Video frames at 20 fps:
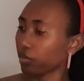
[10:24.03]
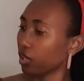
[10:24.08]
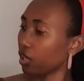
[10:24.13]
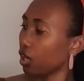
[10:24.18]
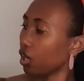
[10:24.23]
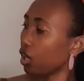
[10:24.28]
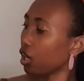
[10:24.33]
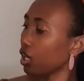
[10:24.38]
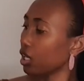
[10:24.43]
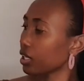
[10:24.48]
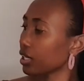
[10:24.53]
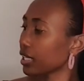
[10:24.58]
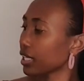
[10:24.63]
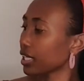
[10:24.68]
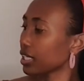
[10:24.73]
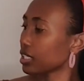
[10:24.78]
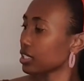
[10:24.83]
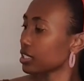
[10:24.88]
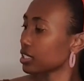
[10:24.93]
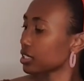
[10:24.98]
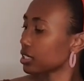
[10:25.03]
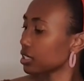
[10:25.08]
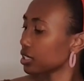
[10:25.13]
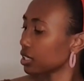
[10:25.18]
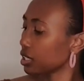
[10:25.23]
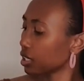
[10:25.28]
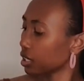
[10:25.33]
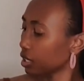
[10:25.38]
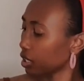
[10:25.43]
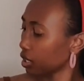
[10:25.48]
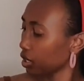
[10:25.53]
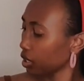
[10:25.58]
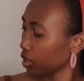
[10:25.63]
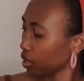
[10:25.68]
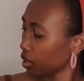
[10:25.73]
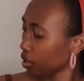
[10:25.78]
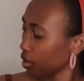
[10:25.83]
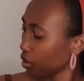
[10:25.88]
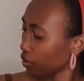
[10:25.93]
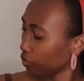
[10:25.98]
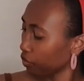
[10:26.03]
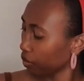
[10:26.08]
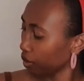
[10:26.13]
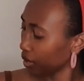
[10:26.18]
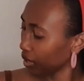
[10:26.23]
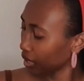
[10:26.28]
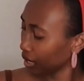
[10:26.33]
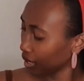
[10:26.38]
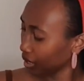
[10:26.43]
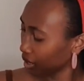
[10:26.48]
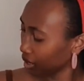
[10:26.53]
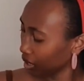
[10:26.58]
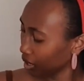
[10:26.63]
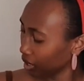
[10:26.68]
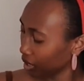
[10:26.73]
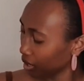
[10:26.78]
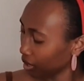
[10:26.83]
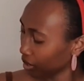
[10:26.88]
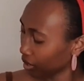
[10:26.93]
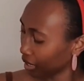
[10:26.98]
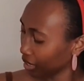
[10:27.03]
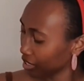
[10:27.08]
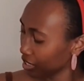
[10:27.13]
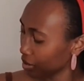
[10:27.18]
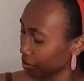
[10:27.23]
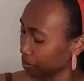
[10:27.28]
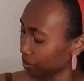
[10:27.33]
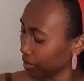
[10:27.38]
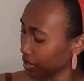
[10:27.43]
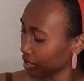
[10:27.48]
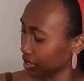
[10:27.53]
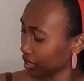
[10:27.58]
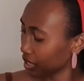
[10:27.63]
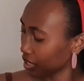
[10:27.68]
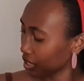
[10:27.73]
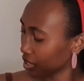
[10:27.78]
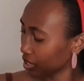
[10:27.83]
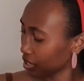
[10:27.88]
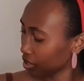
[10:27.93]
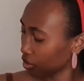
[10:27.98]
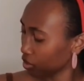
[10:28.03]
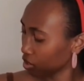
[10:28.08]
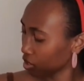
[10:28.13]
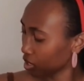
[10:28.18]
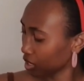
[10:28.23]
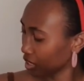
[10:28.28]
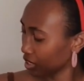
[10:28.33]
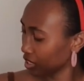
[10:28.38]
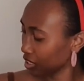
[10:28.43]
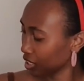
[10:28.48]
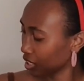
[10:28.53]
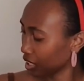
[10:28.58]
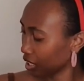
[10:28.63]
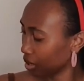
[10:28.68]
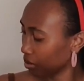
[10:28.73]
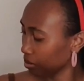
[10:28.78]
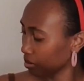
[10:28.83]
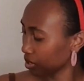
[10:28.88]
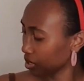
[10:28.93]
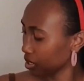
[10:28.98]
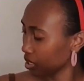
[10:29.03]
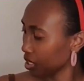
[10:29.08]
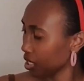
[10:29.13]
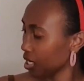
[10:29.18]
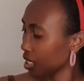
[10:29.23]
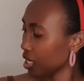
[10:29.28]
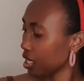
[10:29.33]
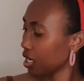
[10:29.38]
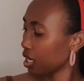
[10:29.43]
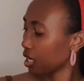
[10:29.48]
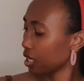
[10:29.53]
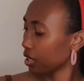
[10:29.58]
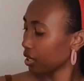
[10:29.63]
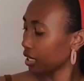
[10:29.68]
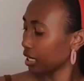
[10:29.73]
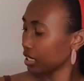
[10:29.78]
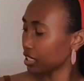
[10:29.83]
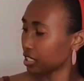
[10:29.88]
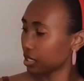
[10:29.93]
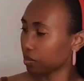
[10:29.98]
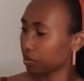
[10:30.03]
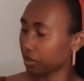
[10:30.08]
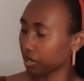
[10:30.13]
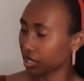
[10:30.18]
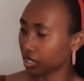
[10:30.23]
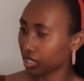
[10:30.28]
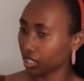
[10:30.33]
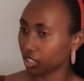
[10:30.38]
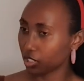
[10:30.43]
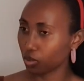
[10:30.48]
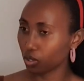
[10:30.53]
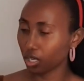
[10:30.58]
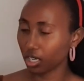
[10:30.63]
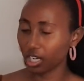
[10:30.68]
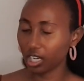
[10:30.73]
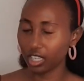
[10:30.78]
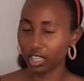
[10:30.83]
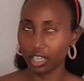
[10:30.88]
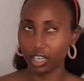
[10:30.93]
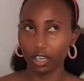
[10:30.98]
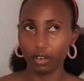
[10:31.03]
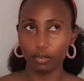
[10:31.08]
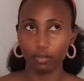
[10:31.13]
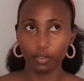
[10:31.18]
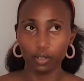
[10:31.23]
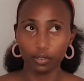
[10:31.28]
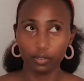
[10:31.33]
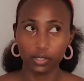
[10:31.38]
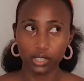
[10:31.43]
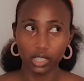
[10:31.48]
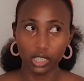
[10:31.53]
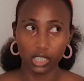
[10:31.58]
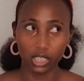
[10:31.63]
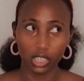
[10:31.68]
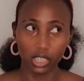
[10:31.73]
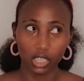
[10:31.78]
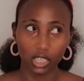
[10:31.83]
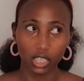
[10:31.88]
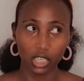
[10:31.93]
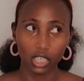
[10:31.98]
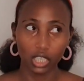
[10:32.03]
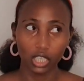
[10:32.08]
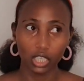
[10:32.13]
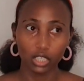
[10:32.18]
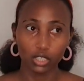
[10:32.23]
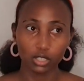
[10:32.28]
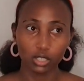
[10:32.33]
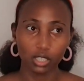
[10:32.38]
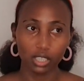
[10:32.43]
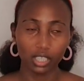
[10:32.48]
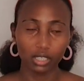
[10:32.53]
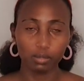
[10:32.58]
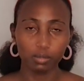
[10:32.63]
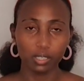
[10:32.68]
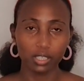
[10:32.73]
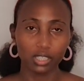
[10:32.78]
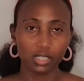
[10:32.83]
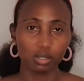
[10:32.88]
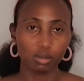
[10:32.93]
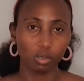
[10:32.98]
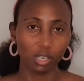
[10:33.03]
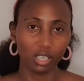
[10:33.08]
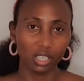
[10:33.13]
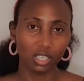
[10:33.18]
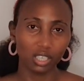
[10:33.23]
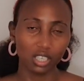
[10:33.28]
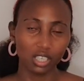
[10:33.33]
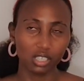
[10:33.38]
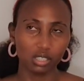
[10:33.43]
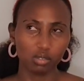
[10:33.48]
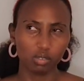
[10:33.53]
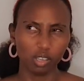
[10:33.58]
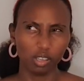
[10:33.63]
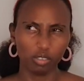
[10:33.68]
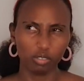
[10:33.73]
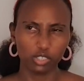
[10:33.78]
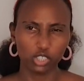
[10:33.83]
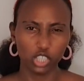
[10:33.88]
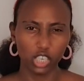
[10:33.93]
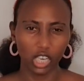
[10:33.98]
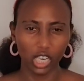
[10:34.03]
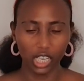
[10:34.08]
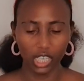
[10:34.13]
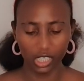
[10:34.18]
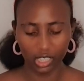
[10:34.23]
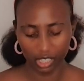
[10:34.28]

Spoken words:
All this for 130 pieces, not 30 grams. 30 pieces, 150. So that means one is 5 shillings.